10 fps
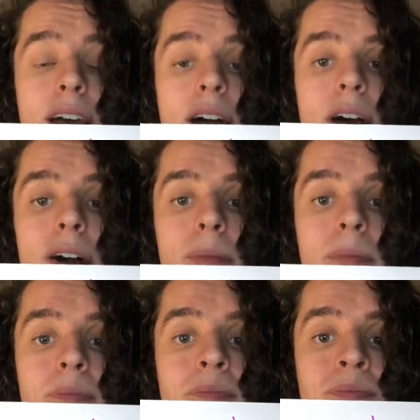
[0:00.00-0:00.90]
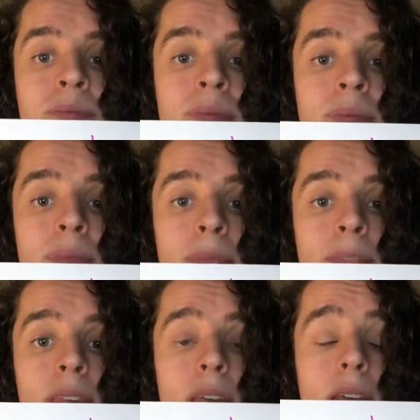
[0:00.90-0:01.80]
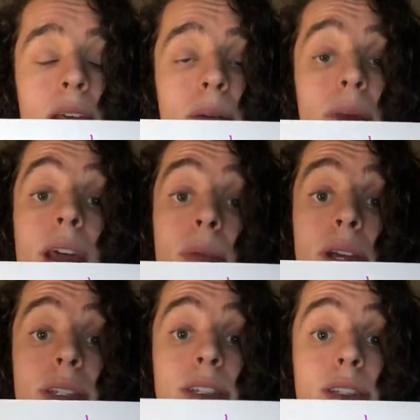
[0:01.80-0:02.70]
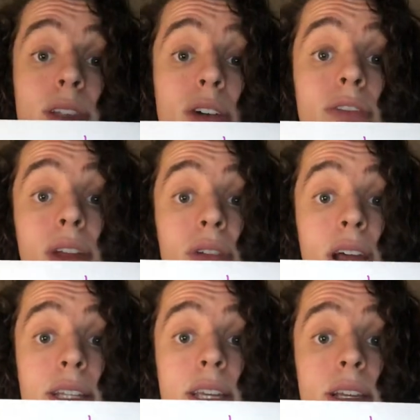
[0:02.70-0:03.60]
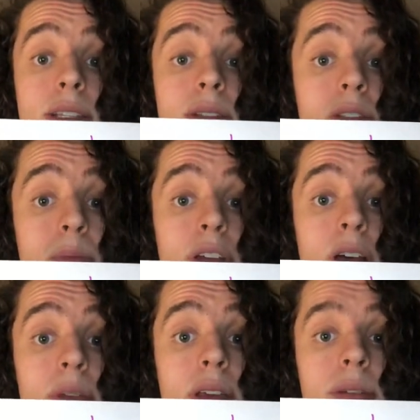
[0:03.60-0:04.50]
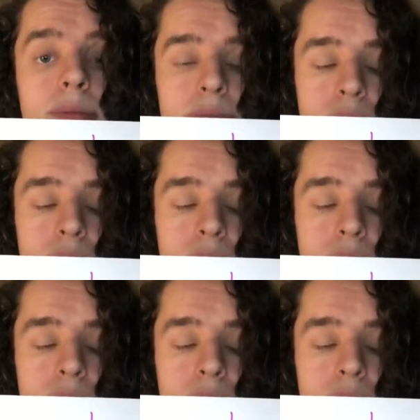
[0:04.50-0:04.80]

But anyways, so flavored lattes, super yummy.